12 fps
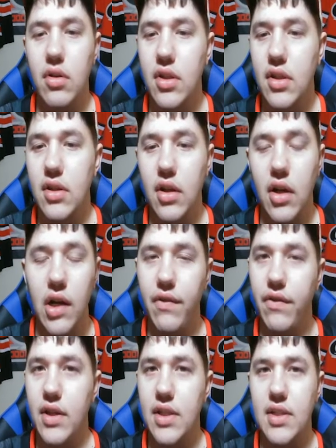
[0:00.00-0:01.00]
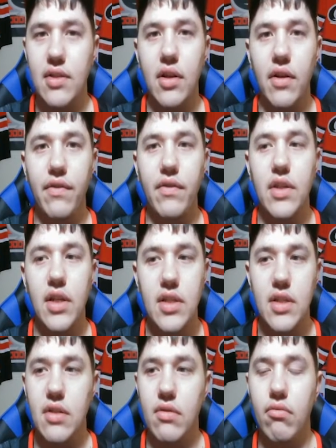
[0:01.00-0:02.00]
the off-ice stuff
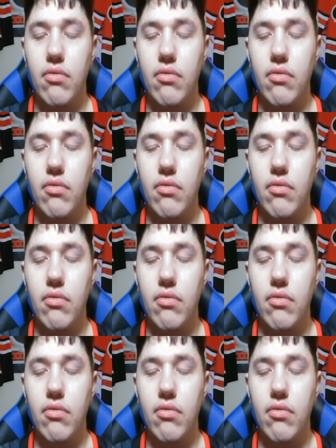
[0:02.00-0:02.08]
doesn't